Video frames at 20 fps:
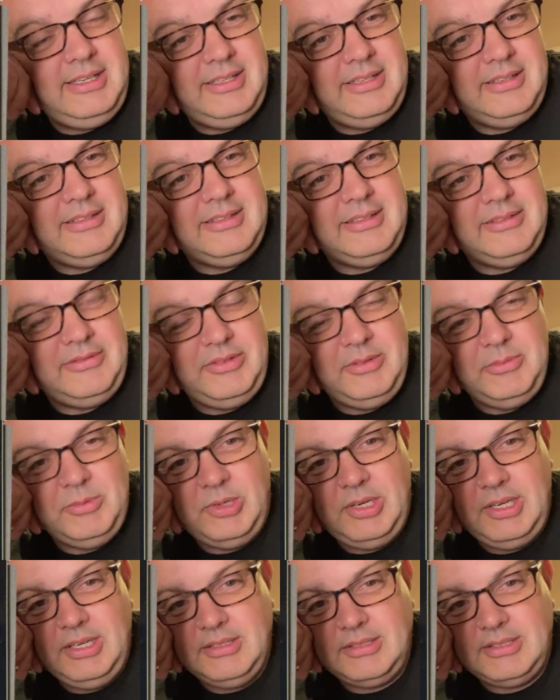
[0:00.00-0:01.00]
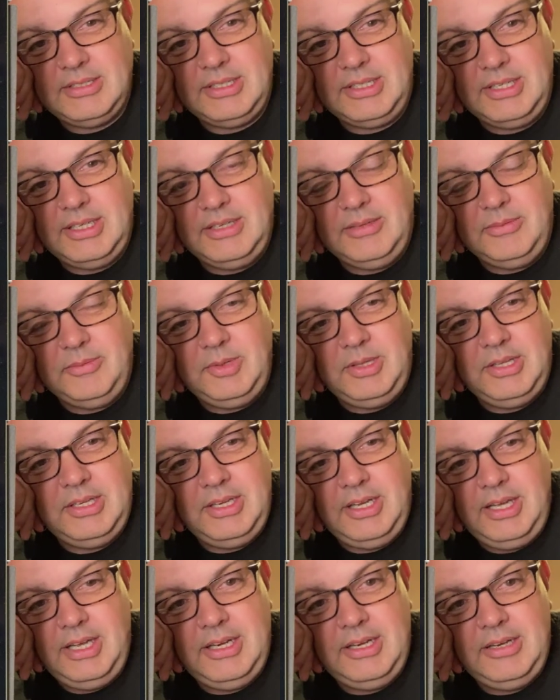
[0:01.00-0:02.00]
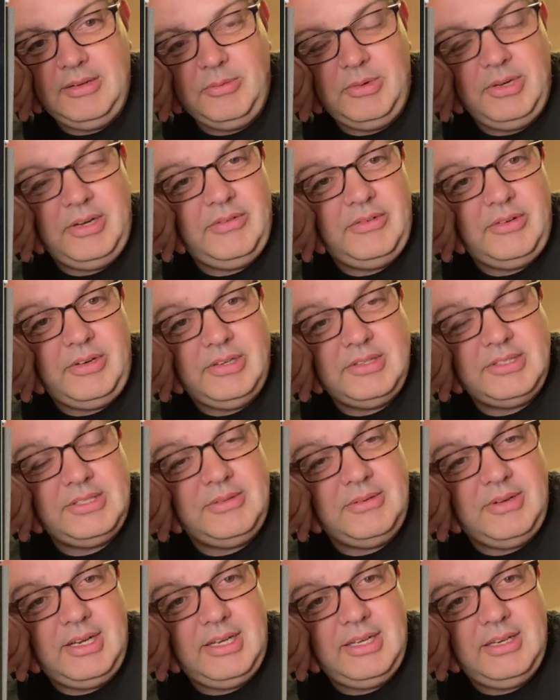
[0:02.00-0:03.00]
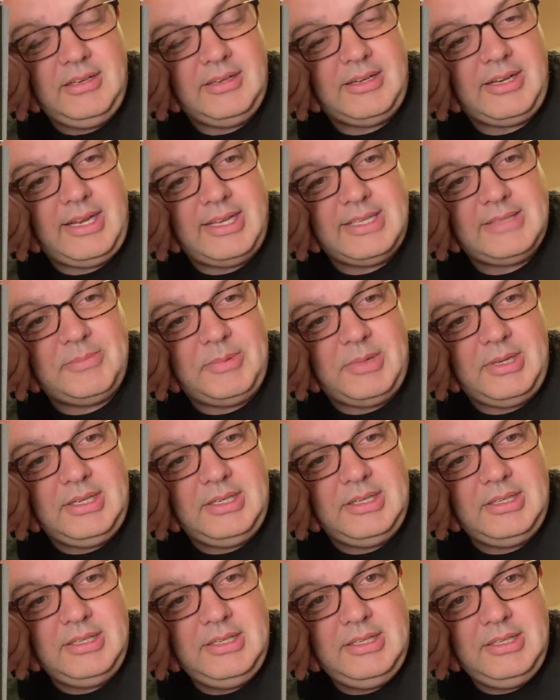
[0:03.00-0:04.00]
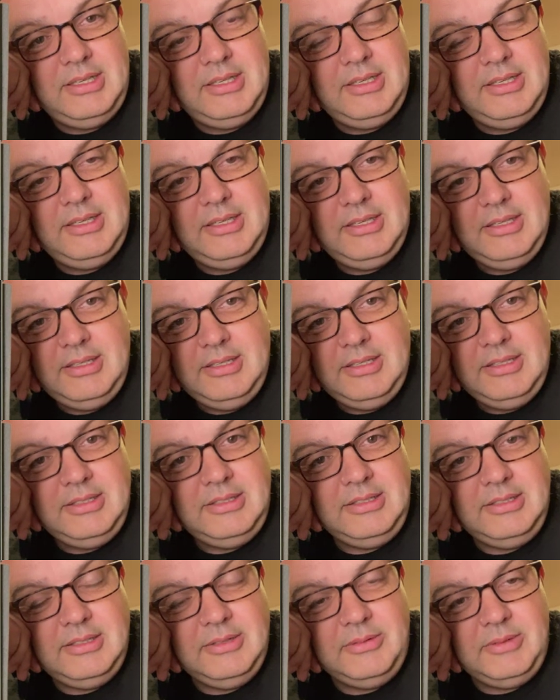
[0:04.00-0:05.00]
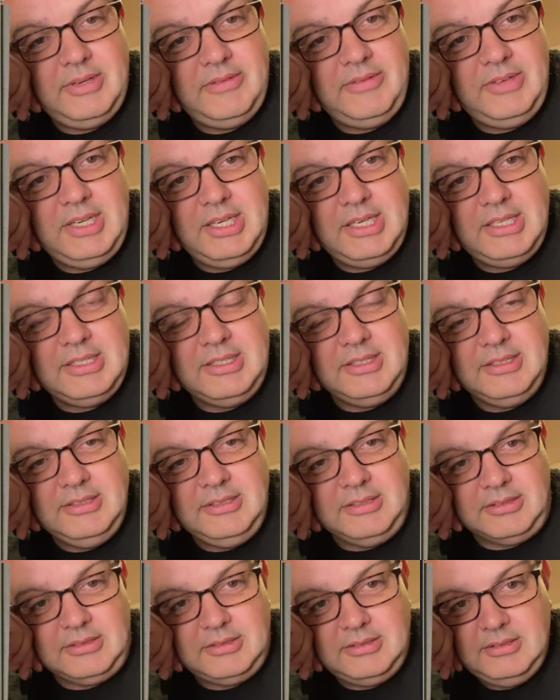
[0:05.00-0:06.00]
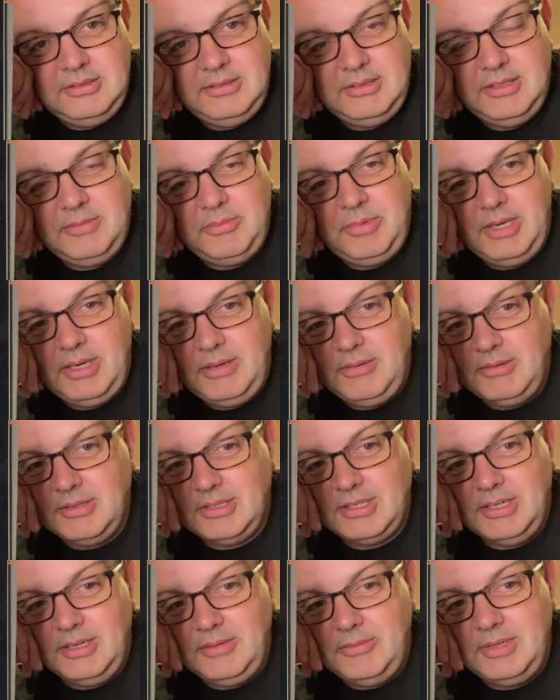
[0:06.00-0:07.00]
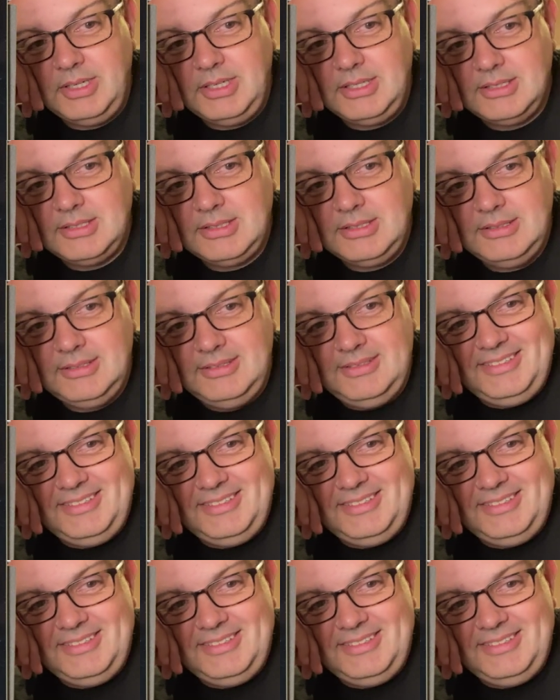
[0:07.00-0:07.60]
You've got a few more hours to get on with it, and wherever else you are, like Casper, do whatever you need to do, depending what time it is.